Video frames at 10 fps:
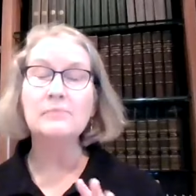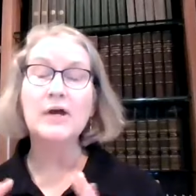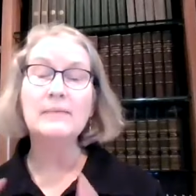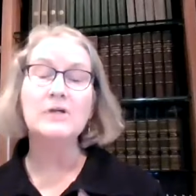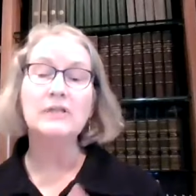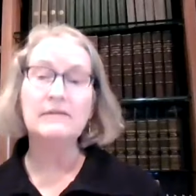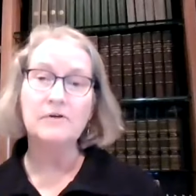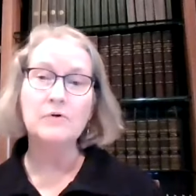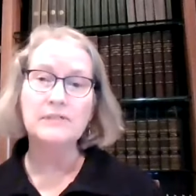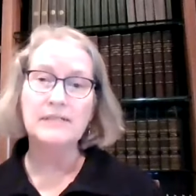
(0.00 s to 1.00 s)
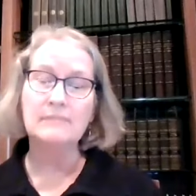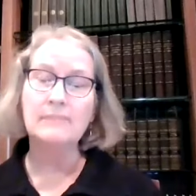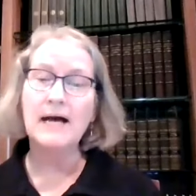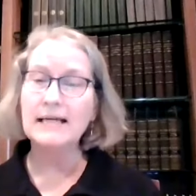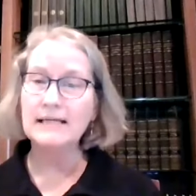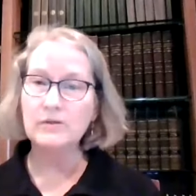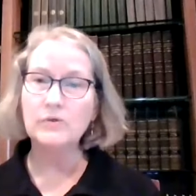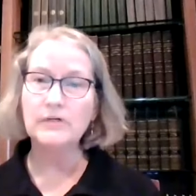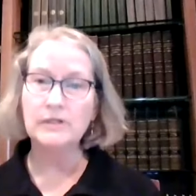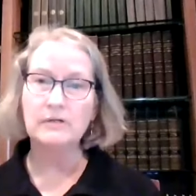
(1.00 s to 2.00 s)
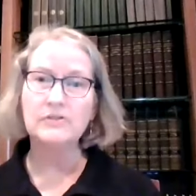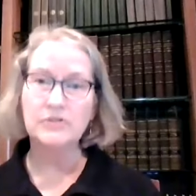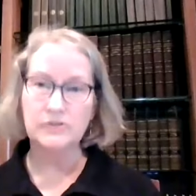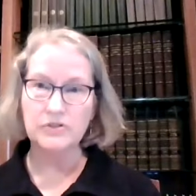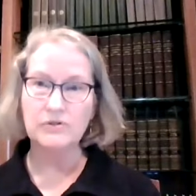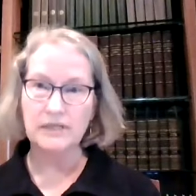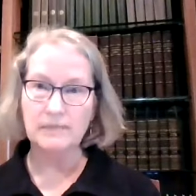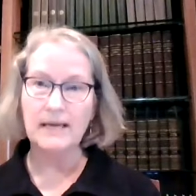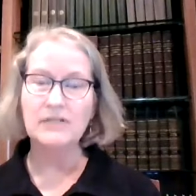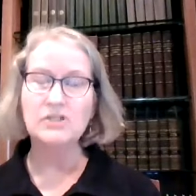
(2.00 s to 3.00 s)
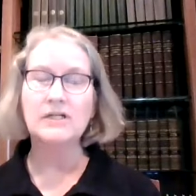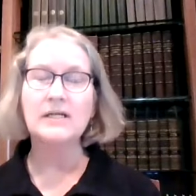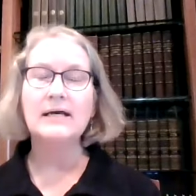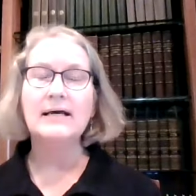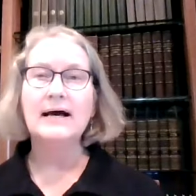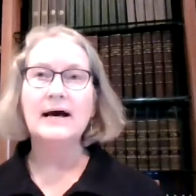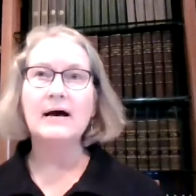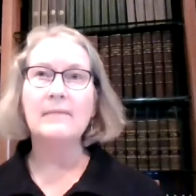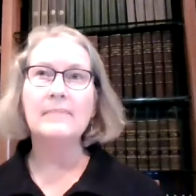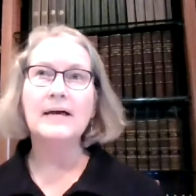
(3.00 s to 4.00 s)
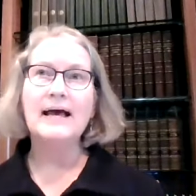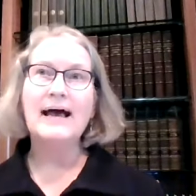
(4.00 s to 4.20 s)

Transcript: primarily focused on botany and horticulture, as you can imagine. Um,